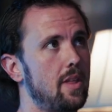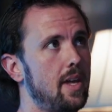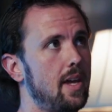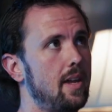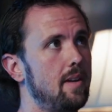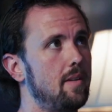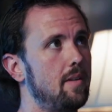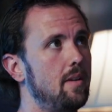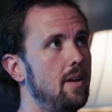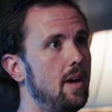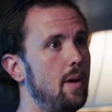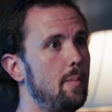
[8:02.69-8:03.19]

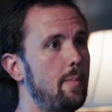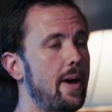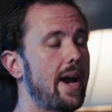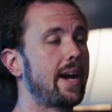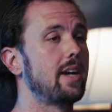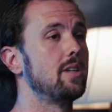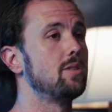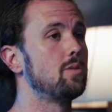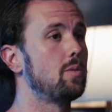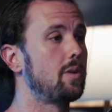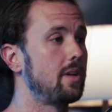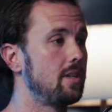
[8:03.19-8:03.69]
then
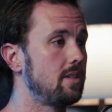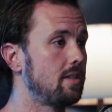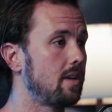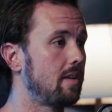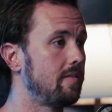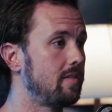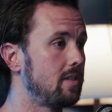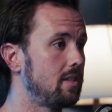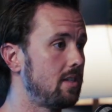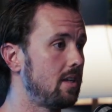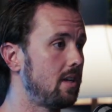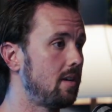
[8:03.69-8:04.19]
back in
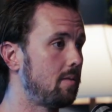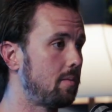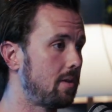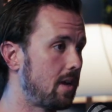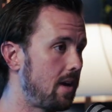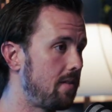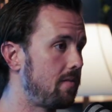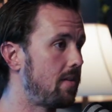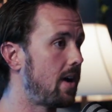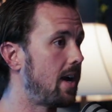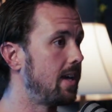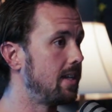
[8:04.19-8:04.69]
2017, when
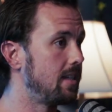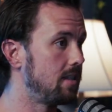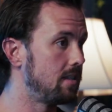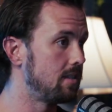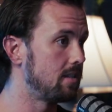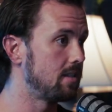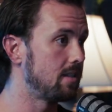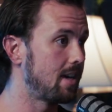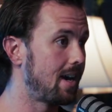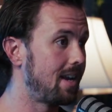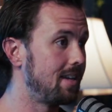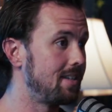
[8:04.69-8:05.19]
I finally
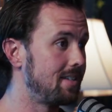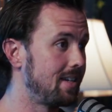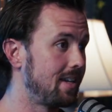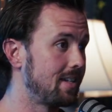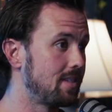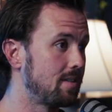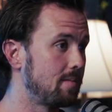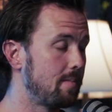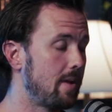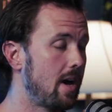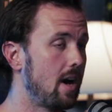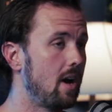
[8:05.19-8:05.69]
decided to
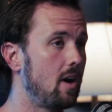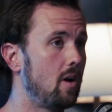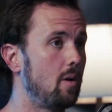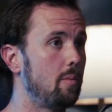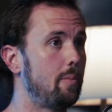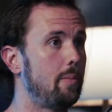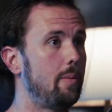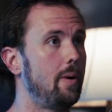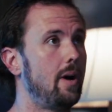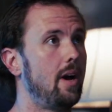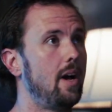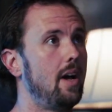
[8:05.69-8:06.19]
get some
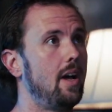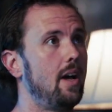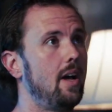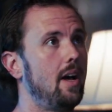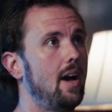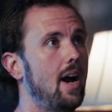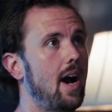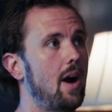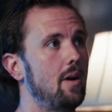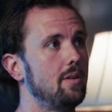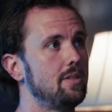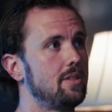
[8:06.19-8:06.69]
help,
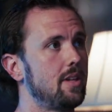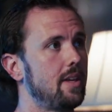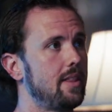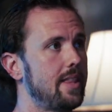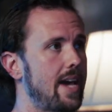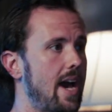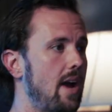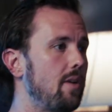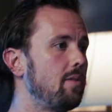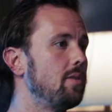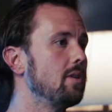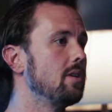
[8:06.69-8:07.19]
I would say
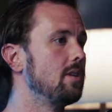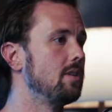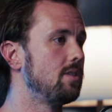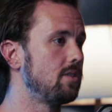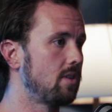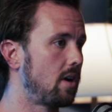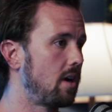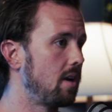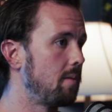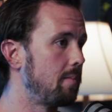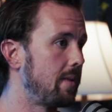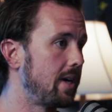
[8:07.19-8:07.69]
that really
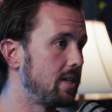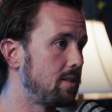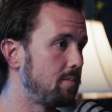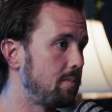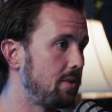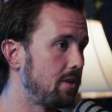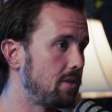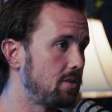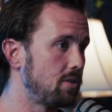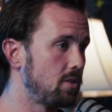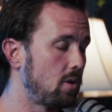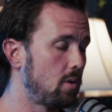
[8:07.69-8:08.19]
started my
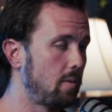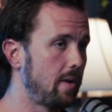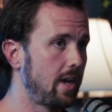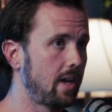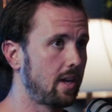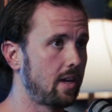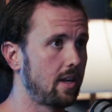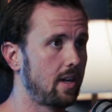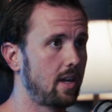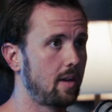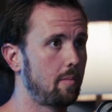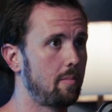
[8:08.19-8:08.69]
spiritual
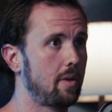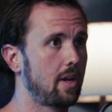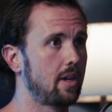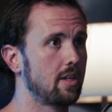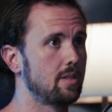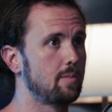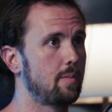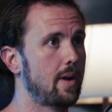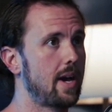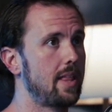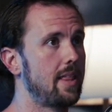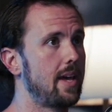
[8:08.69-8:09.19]
awakening,
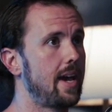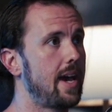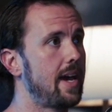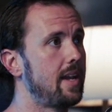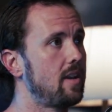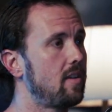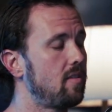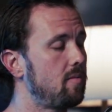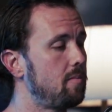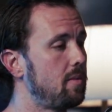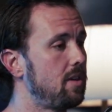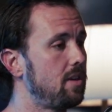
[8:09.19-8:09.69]
because by the
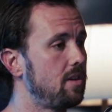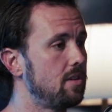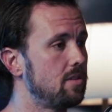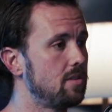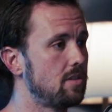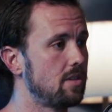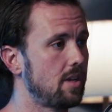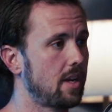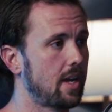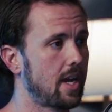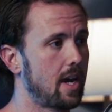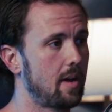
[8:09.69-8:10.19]
end of me
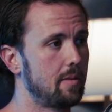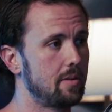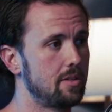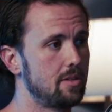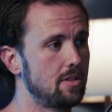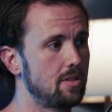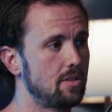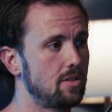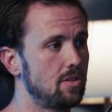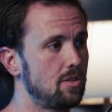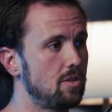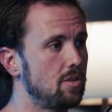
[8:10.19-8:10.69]
using, I
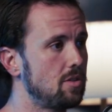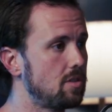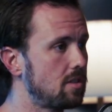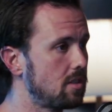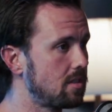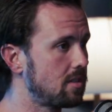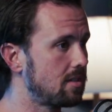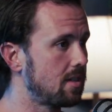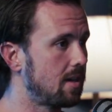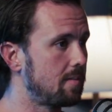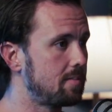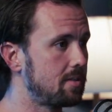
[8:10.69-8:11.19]
was
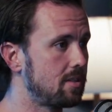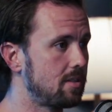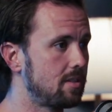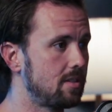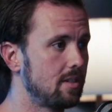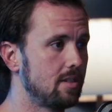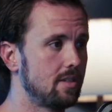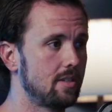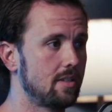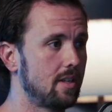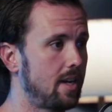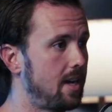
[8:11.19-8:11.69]
using
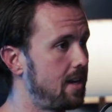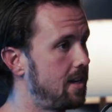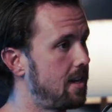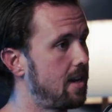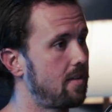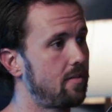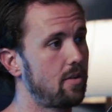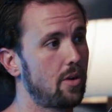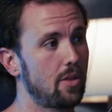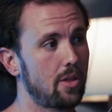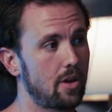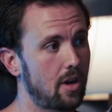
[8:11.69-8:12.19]
substances that I
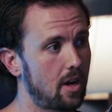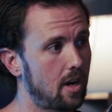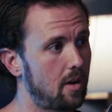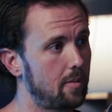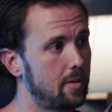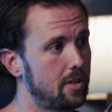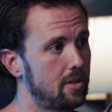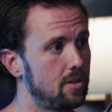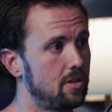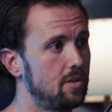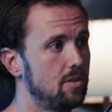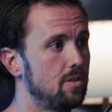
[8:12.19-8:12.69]
never thought I
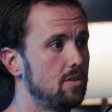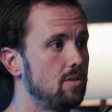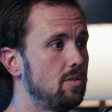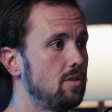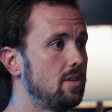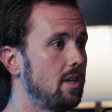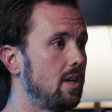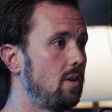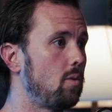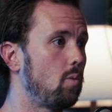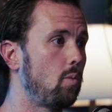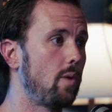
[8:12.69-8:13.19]
would
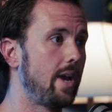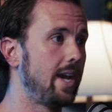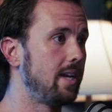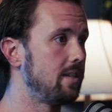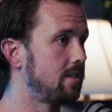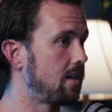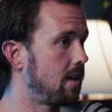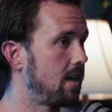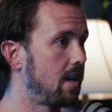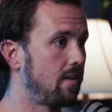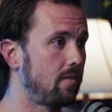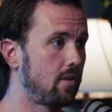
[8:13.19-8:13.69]
use in
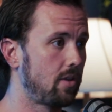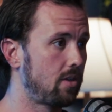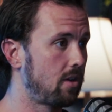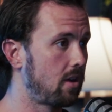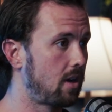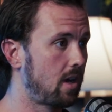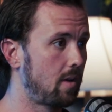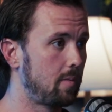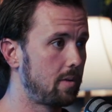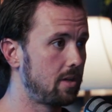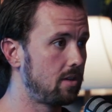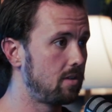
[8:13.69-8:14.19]
ways I never
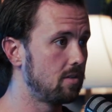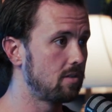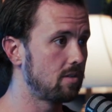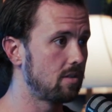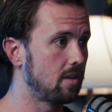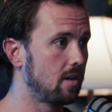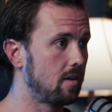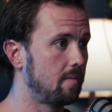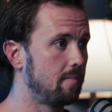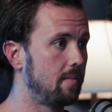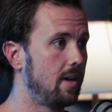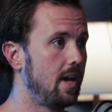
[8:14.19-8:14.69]
thought I would use
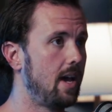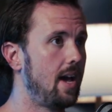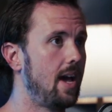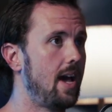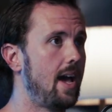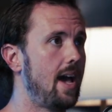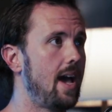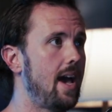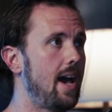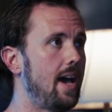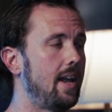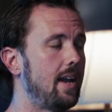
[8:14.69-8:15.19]
them.
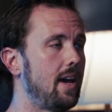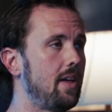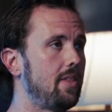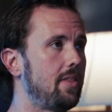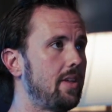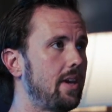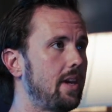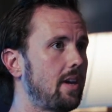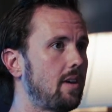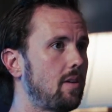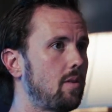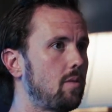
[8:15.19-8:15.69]
And I
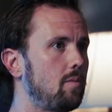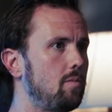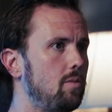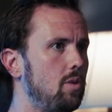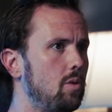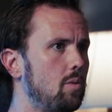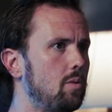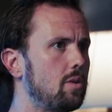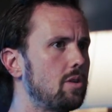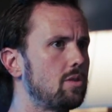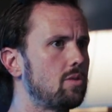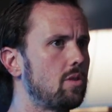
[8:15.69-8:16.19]
think
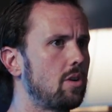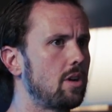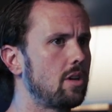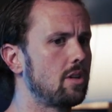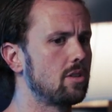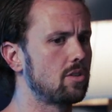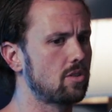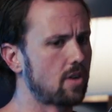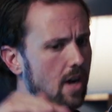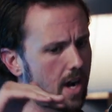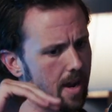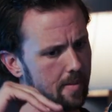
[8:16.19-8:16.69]
you were sort of
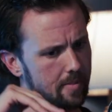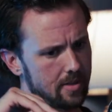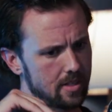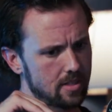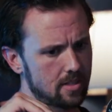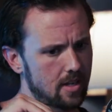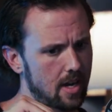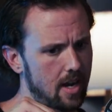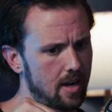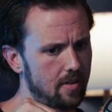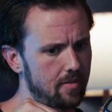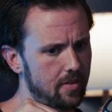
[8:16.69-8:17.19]
describing
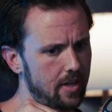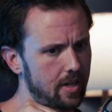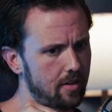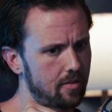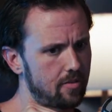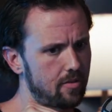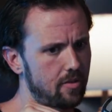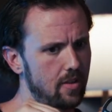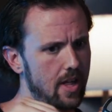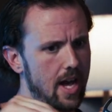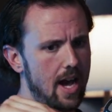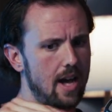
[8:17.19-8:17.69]
this kind of like
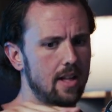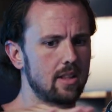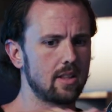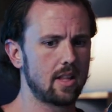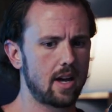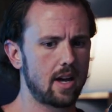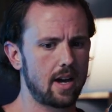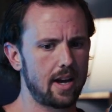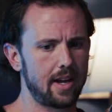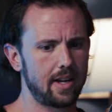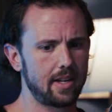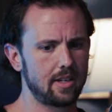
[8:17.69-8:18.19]
flat
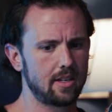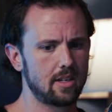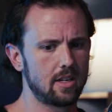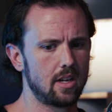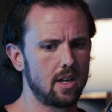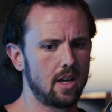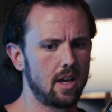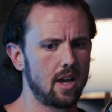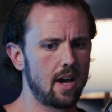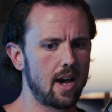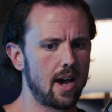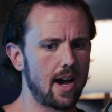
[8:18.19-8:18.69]
line.
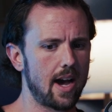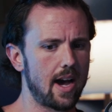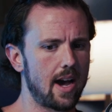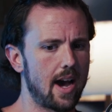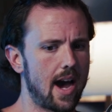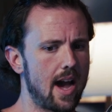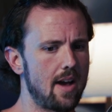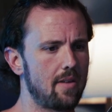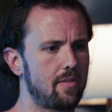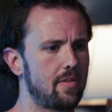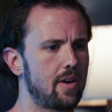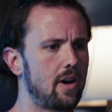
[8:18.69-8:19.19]

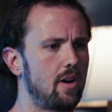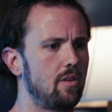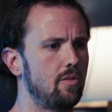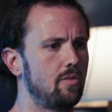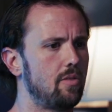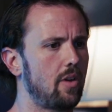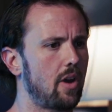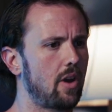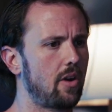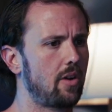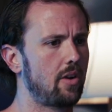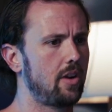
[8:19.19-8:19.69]
I felt
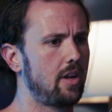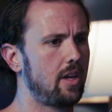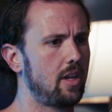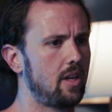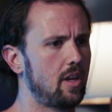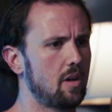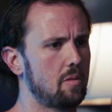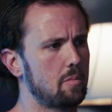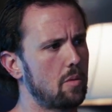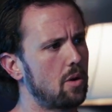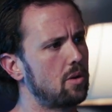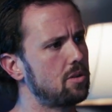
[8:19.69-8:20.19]
very
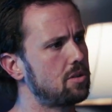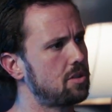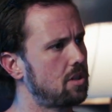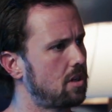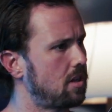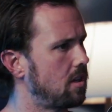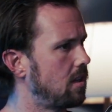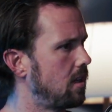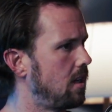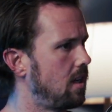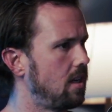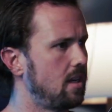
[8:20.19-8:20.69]

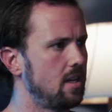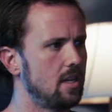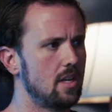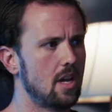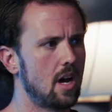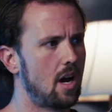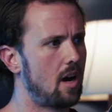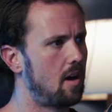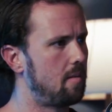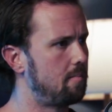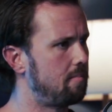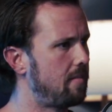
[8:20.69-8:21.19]
emotionally
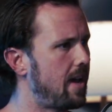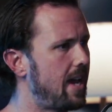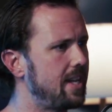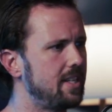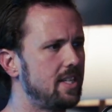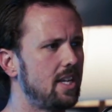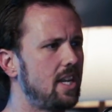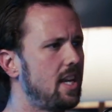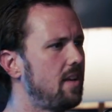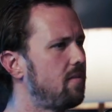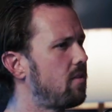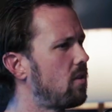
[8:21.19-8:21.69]
numb and
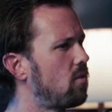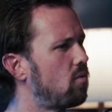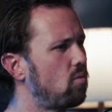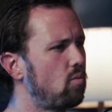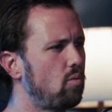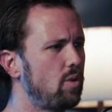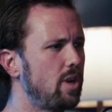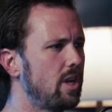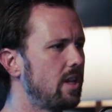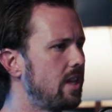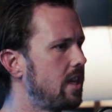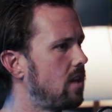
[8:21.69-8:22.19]
didn't even
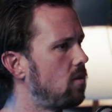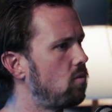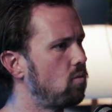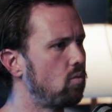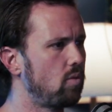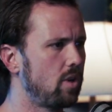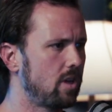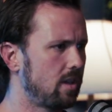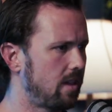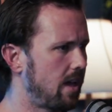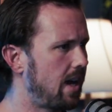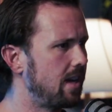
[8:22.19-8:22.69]
really
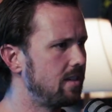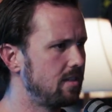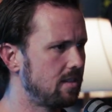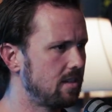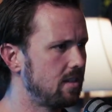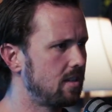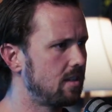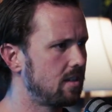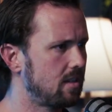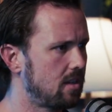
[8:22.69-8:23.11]
realize it.